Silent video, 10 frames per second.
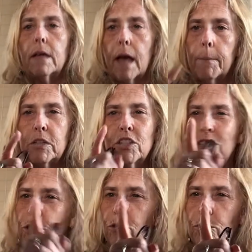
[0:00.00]
I'm just
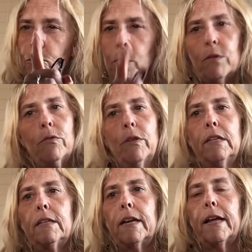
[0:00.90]
going to do this one thing
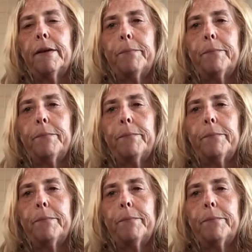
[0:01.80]
today.